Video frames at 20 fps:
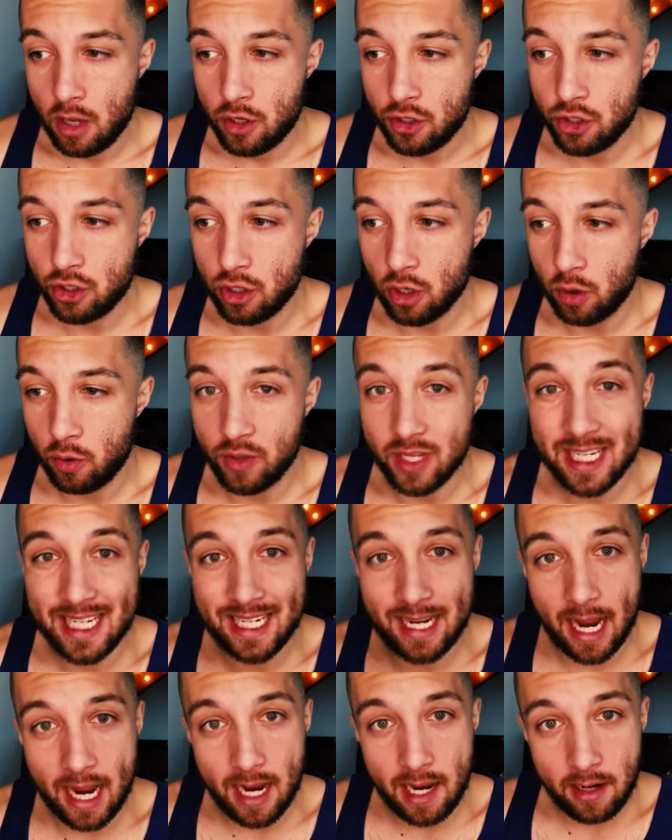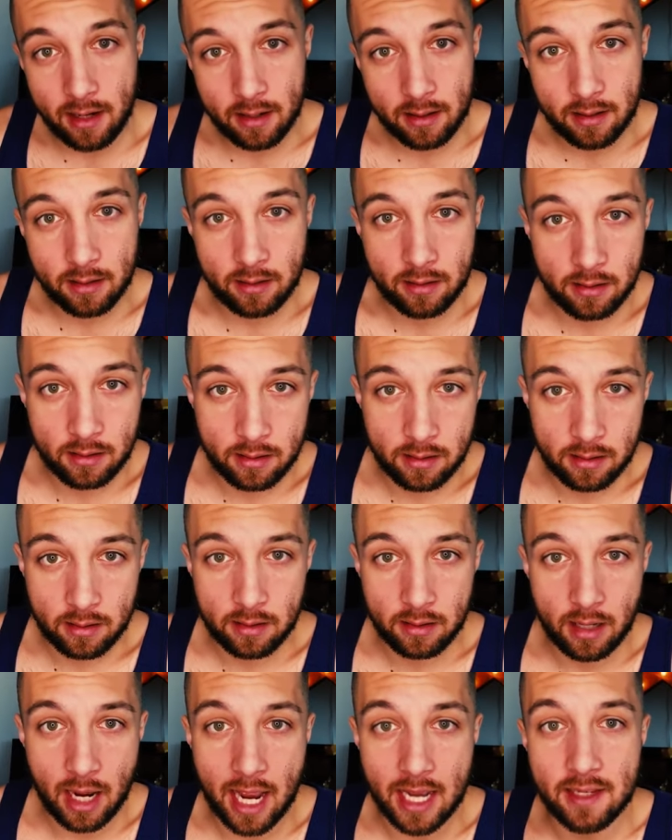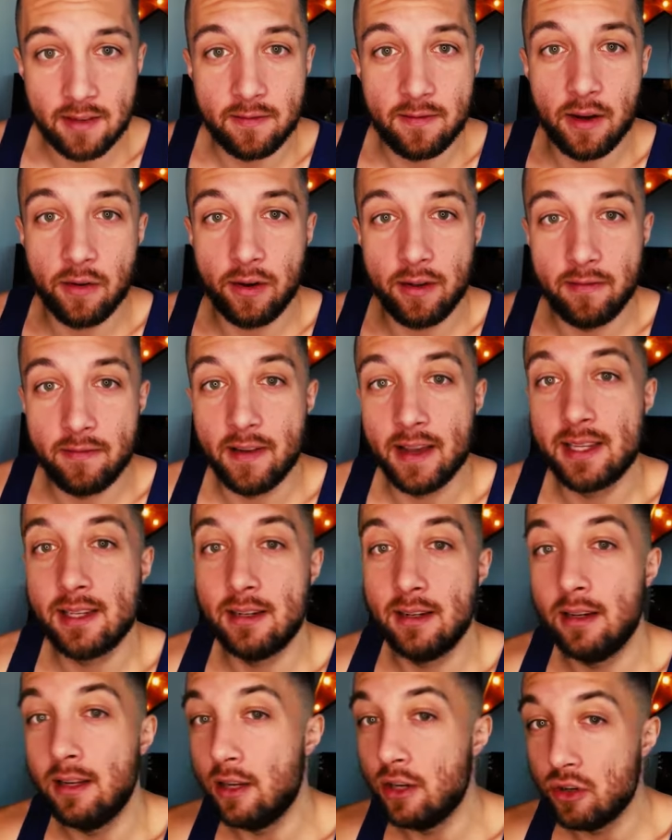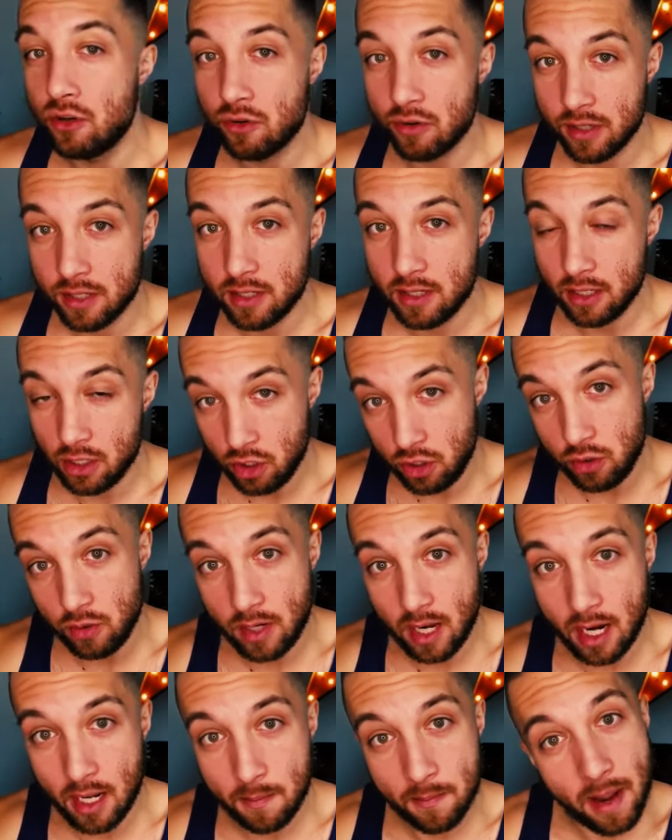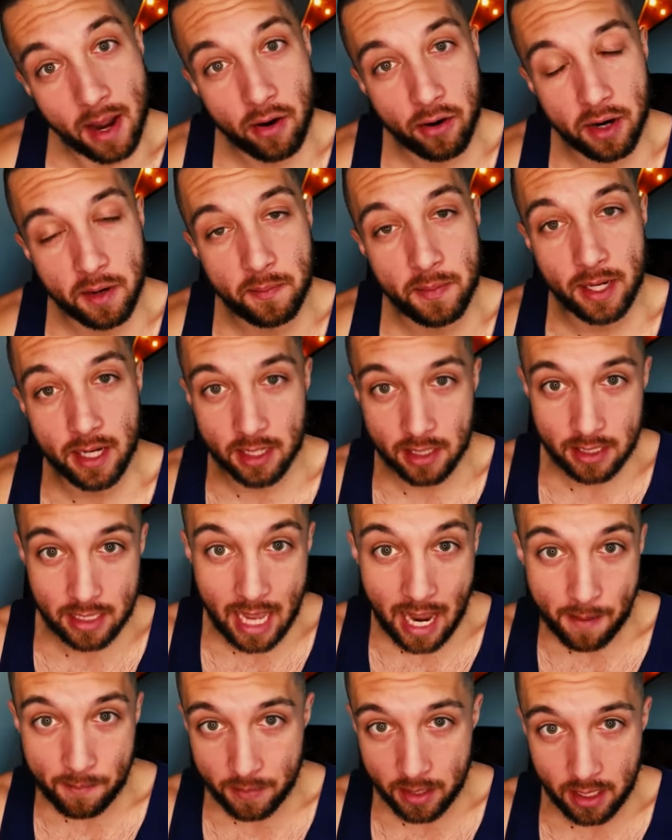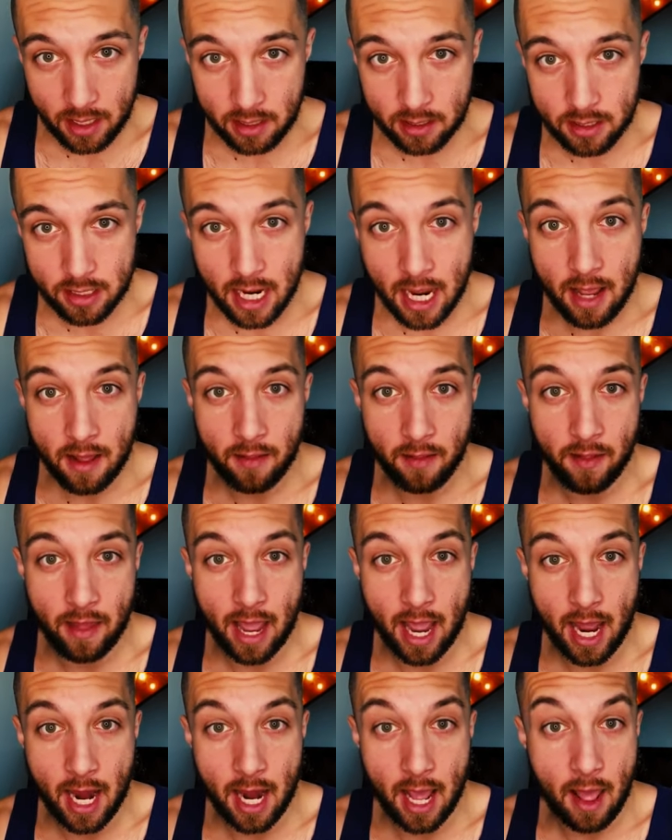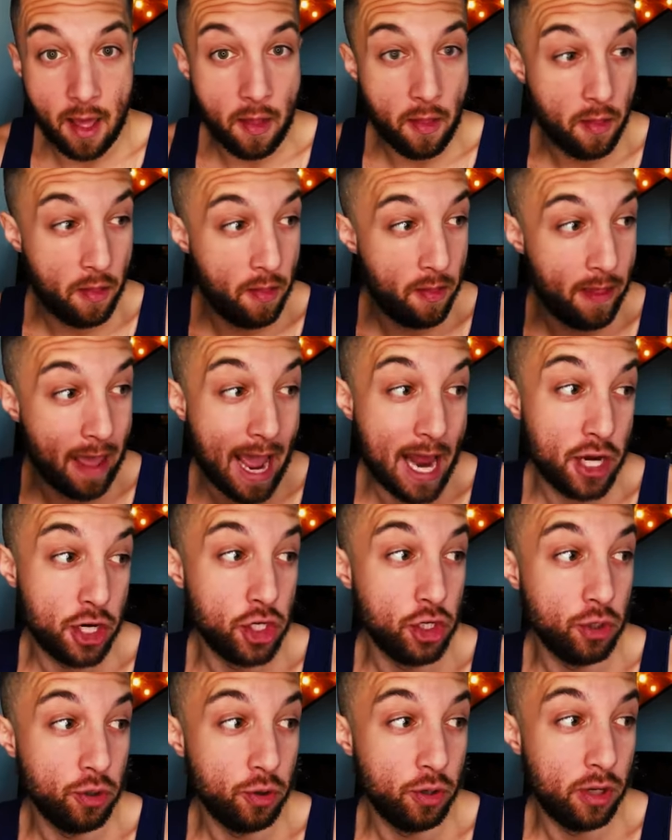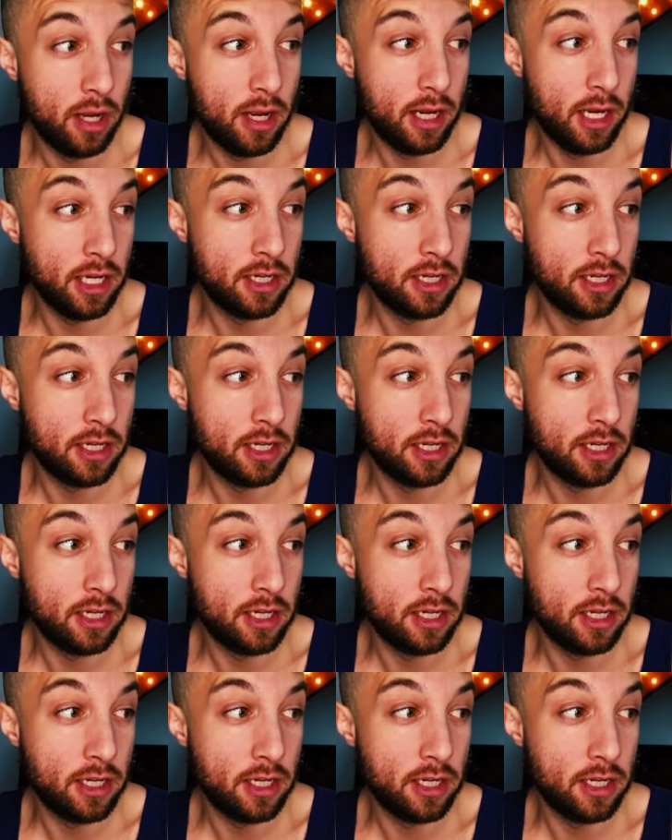So the state has a very vested interest in you getting married, because that means that that dude